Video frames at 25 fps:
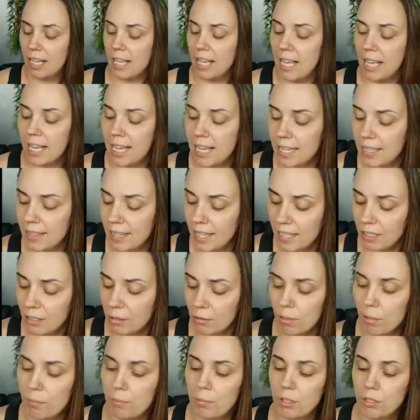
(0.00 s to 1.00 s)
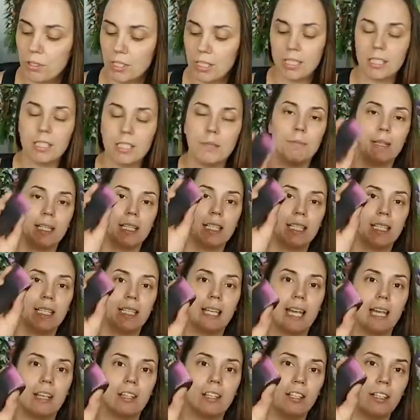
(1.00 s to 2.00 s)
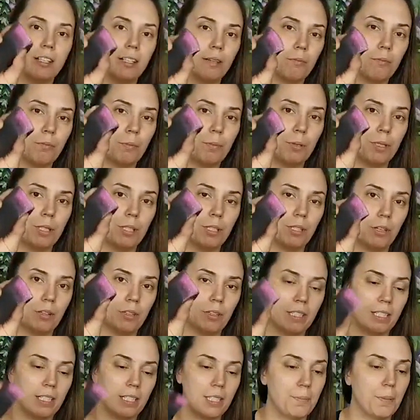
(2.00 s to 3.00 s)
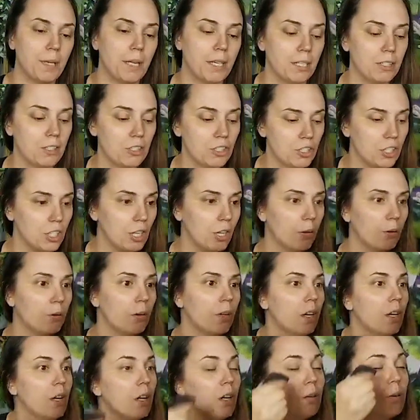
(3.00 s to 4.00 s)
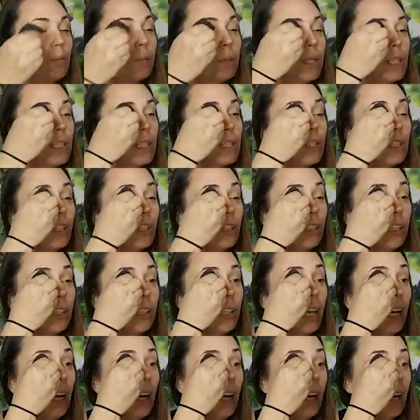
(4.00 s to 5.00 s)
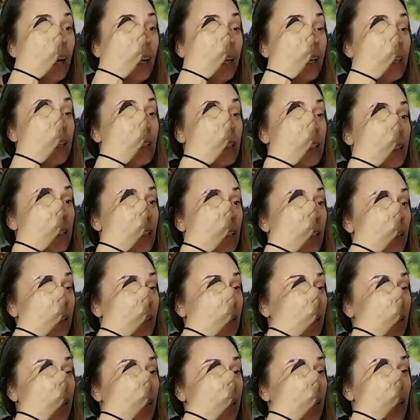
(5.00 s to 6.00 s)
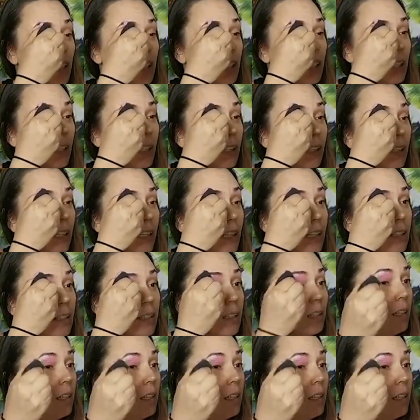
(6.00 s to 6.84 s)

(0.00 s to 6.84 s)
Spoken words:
And that's what I'm using to mix together, and we're putting on the sponge. So I'm going to start on the eyes, just like this.